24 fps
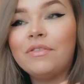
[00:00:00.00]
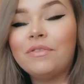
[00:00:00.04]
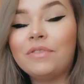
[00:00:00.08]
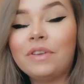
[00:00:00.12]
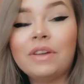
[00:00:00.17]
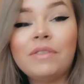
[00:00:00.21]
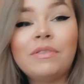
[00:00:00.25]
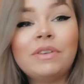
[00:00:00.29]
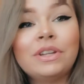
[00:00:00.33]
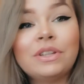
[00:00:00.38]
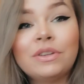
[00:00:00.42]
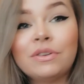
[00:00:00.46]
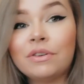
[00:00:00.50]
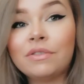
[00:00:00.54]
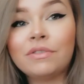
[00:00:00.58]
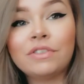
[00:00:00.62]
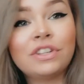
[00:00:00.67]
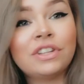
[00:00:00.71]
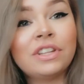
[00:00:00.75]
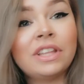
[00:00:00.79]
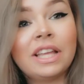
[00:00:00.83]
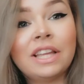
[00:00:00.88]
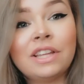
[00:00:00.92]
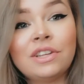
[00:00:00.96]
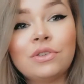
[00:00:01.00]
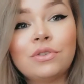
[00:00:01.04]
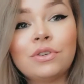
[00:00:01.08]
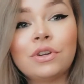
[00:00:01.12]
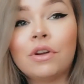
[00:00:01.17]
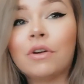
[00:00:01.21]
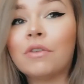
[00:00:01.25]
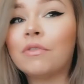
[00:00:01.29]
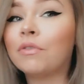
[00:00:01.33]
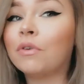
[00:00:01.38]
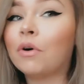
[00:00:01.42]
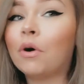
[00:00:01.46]
favorite Eurovision
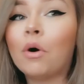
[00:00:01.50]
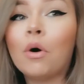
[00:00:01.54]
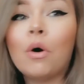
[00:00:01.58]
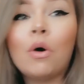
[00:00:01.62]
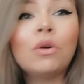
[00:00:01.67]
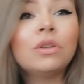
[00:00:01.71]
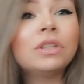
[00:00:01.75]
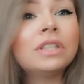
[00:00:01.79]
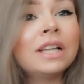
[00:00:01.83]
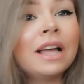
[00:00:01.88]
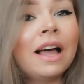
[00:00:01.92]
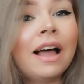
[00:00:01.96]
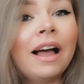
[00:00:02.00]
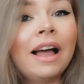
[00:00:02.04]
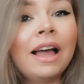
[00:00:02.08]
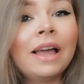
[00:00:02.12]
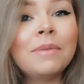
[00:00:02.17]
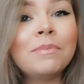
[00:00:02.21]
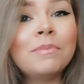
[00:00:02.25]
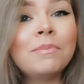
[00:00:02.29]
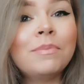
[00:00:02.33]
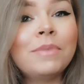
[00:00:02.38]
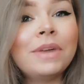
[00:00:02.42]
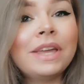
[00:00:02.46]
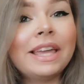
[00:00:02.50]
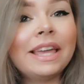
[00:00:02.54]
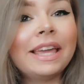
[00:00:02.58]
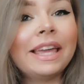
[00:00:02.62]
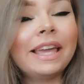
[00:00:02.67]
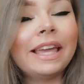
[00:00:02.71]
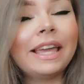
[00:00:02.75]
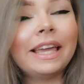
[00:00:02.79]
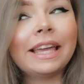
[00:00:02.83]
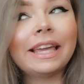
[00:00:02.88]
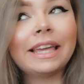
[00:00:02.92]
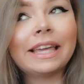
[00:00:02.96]
entry of all time
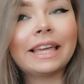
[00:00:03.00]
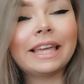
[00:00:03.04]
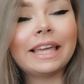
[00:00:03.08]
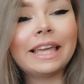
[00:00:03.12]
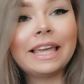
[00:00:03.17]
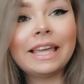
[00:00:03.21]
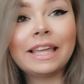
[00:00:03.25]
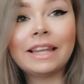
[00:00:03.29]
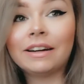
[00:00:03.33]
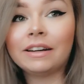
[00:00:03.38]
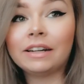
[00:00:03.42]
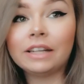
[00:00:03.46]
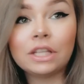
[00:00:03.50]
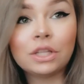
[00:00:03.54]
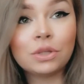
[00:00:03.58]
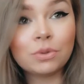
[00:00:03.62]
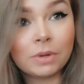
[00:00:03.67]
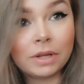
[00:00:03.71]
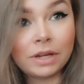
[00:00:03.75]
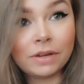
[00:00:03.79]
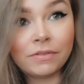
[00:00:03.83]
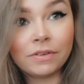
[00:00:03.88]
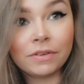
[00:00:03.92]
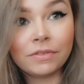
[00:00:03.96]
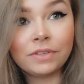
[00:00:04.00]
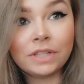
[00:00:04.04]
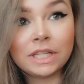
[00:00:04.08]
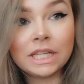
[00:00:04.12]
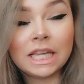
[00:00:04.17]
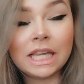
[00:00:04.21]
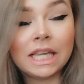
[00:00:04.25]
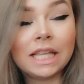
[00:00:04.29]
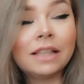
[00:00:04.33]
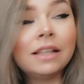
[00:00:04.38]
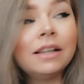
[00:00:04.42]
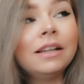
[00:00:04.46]
being Italy
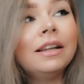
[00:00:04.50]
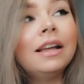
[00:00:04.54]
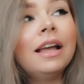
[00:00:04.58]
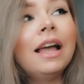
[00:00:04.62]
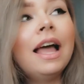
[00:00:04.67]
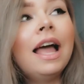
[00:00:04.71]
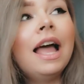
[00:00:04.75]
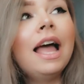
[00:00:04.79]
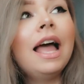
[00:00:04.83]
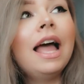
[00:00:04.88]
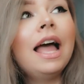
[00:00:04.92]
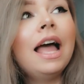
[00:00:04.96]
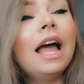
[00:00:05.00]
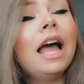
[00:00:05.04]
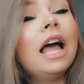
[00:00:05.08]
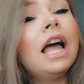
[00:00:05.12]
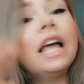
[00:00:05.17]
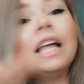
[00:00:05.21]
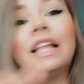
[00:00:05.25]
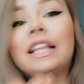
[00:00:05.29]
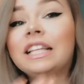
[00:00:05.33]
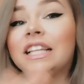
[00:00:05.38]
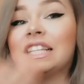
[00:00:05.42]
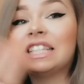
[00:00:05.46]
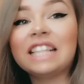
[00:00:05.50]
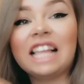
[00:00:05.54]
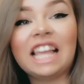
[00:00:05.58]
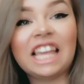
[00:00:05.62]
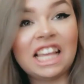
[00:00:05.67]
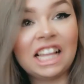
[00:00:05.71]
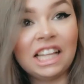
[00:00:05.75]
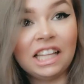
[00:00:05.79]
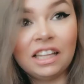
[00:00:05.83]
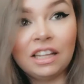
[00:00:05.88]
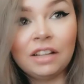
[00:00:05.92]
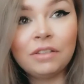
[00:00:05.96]
2015. That's
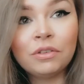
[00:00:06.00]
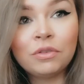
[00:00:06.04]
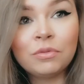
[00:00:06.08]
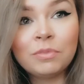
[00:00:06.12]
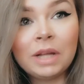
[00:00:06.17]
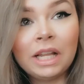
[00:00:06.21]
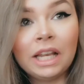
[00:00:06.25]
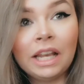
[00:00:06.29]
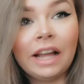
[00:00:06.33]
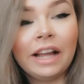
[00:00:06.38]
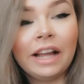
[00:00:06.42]
like a love of my